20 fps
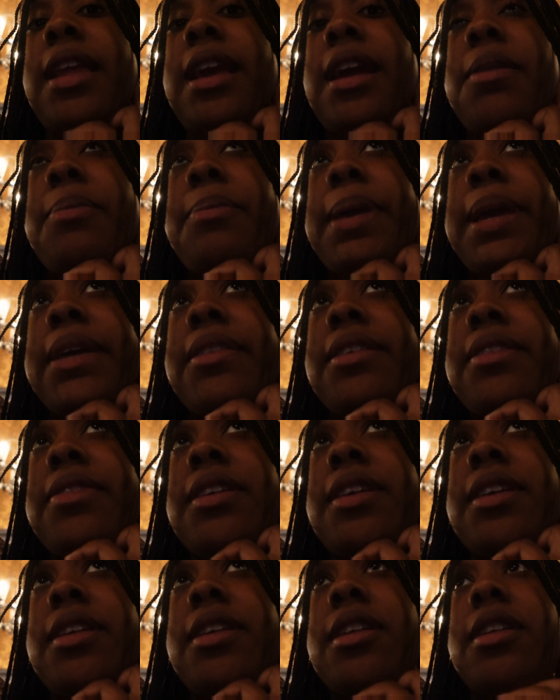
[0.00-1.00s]
Now I'm back at the
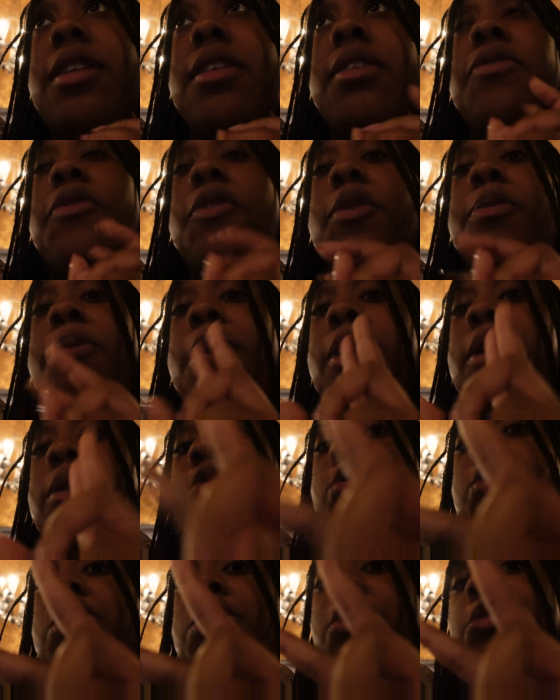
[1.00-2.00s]
theater for part
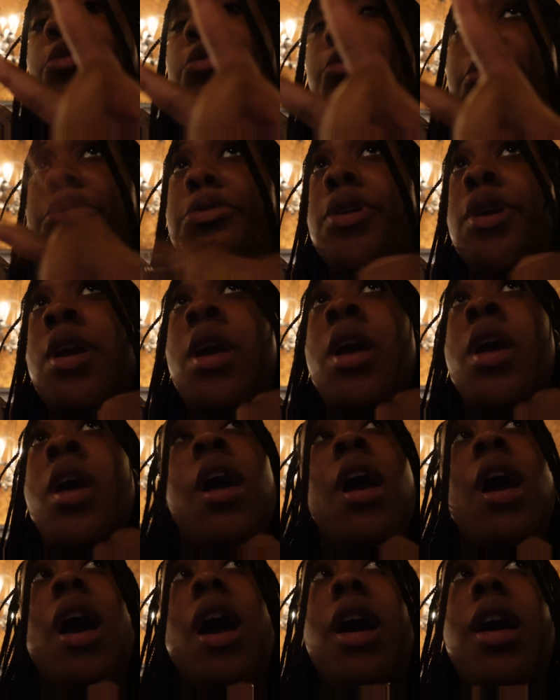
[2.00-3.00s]
two
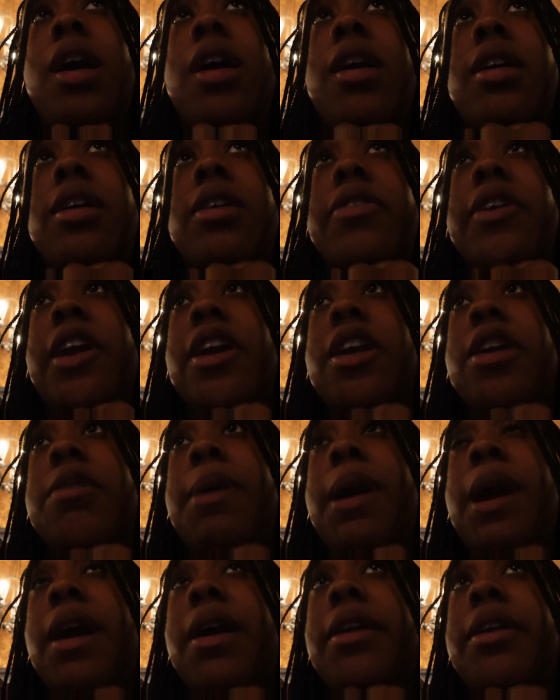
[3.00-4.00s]
of Harry
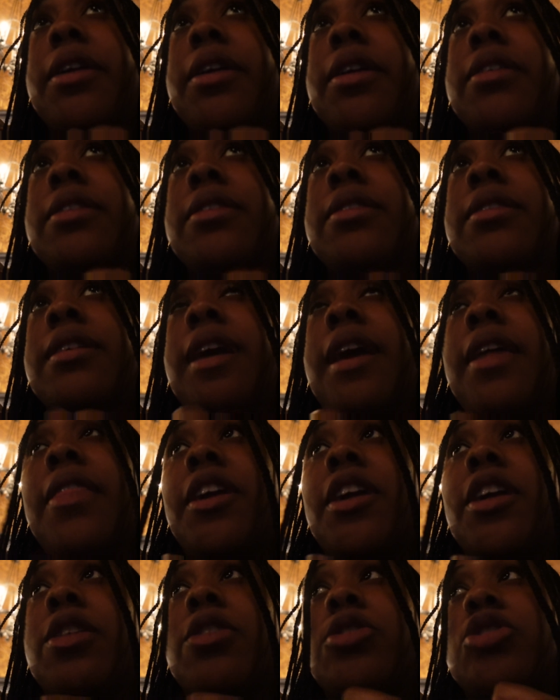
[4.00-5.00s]
Potter and
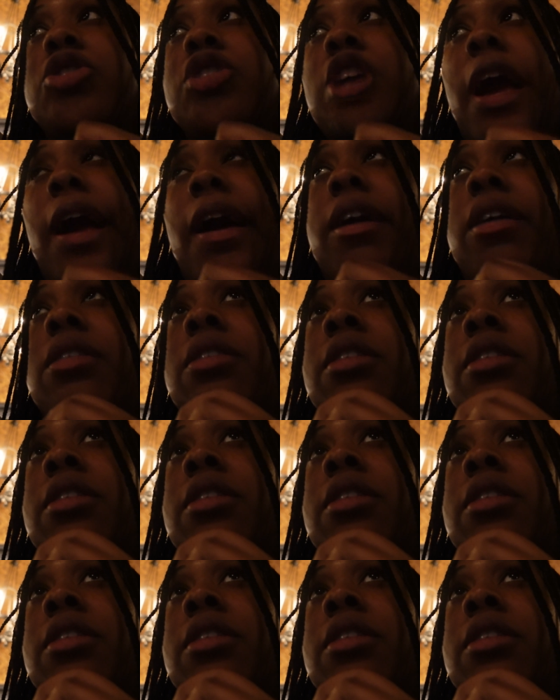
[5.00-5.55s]
the Cursed Child.